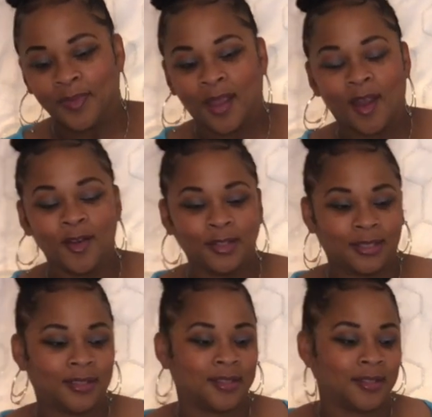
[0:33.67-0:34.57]

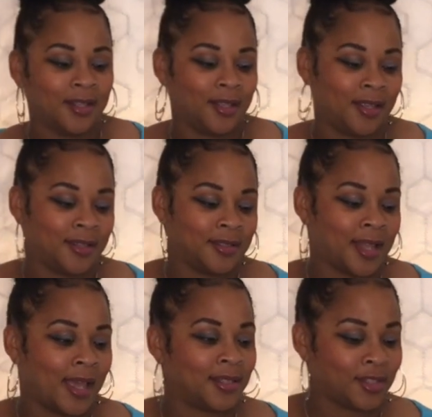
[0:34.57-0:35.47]
hers is, is
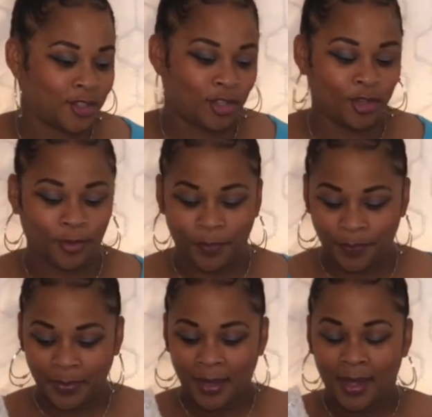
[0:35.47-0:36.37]
nice too.
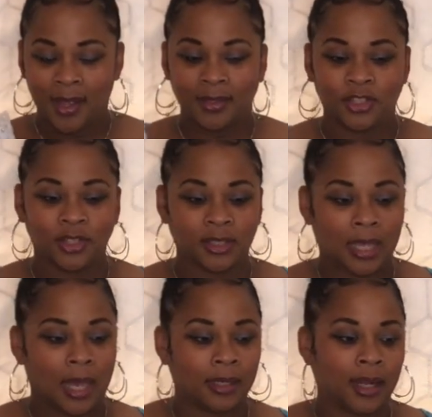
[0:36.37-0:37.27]
She just
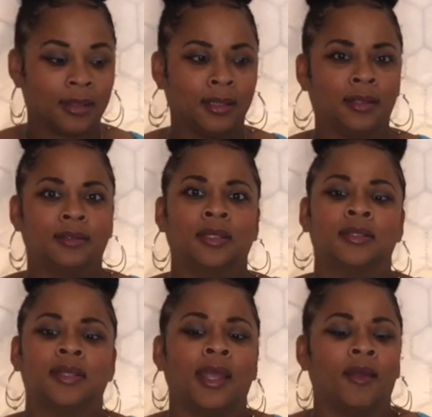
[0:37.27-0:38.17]
got it, I think,
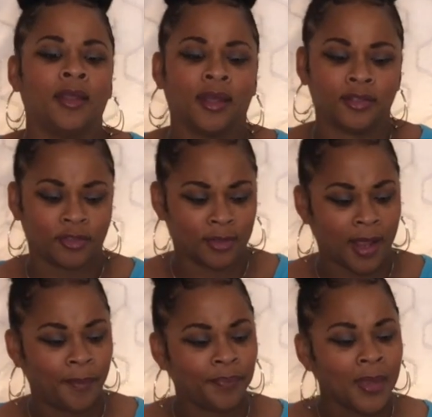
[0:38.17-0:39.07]
today or
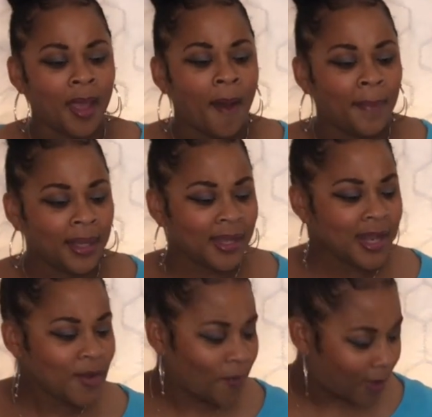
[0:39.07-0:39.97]
yesterday. But
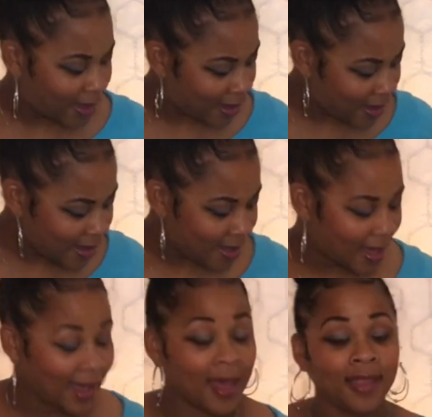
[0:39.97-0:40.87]
anyway,
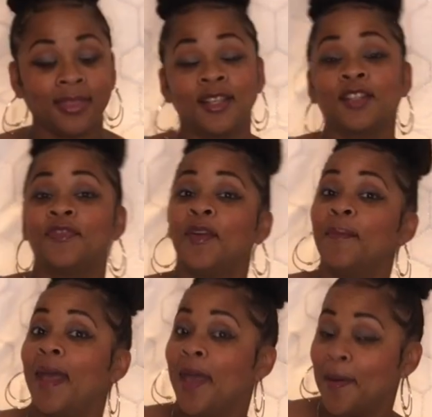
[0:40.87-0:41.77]
I got this from
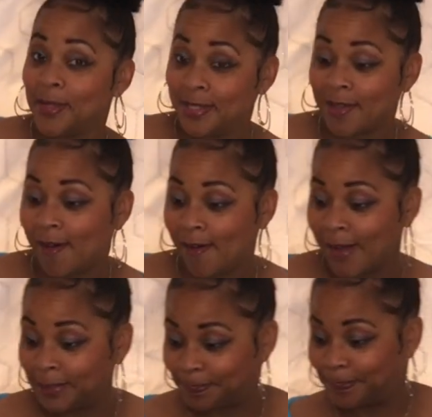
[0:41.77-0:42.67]

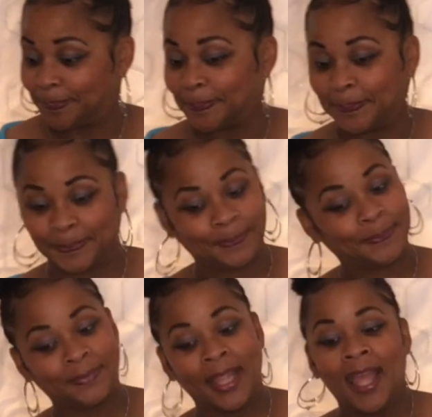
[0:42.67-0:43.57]
Amazon.
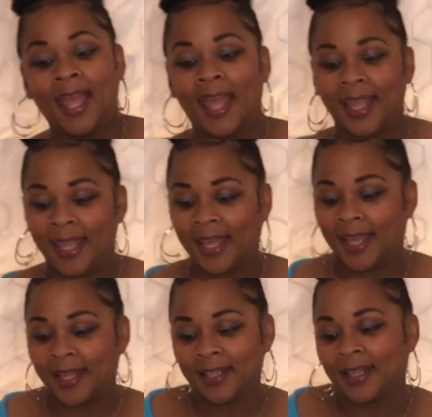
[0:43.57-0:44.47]
Mm-hmm.
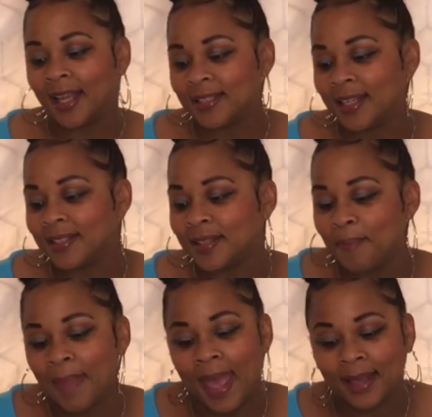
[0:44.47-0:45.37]
And like I said, it's the
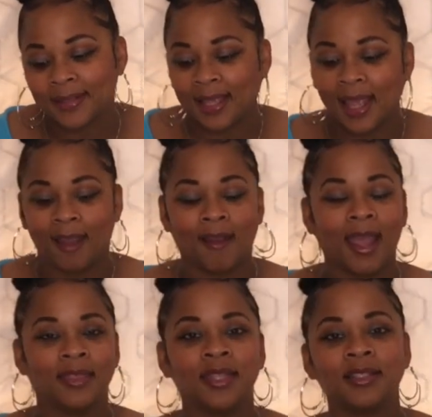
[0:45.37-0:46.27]
MaxKare,
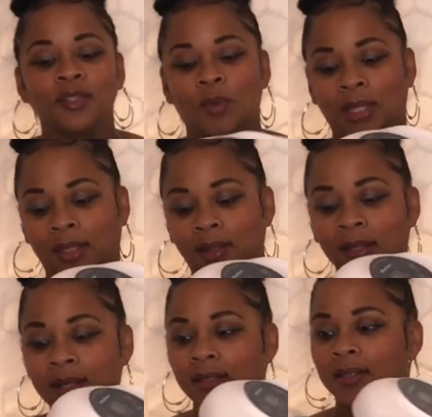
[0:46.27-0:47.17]
and this is what it
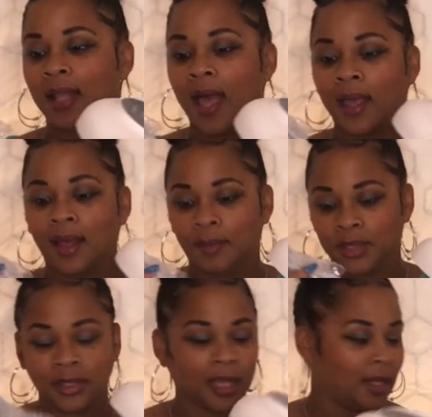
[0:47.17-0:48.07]
looks like. I'm
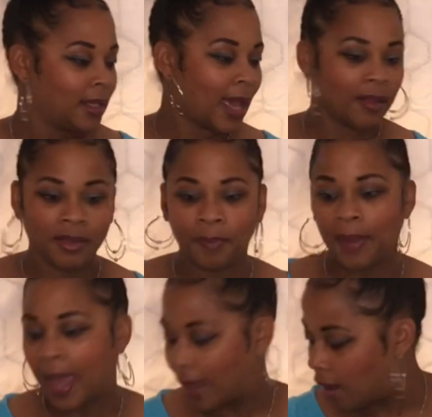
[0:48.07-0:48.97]
just taking it out of the
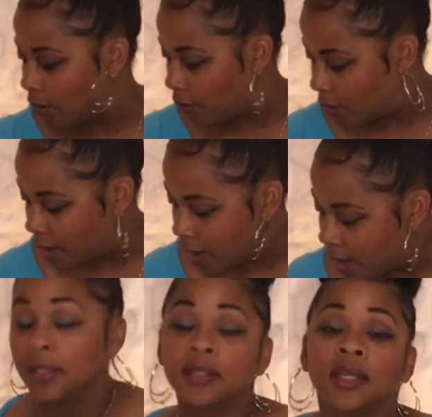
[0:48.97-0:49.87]
pack. Oh,
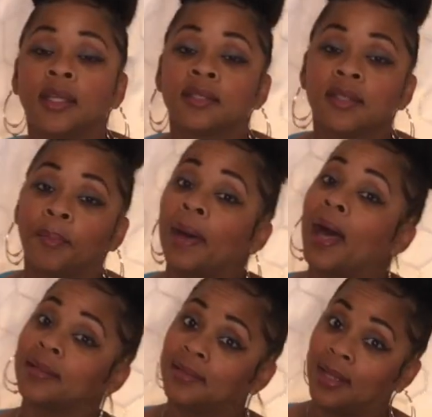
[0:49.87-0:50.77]
this is the
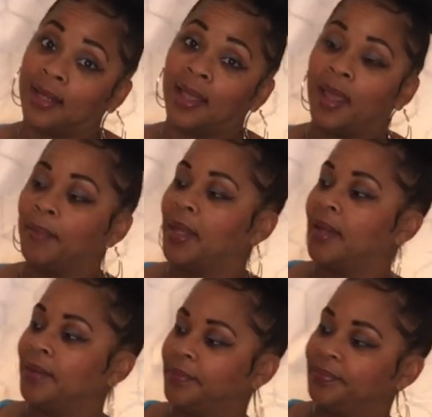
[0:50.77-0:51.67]
box that it came
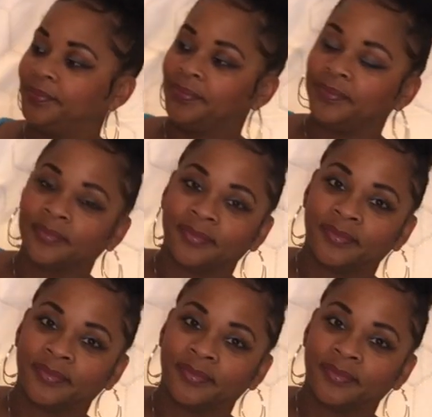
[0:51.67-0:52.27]
in.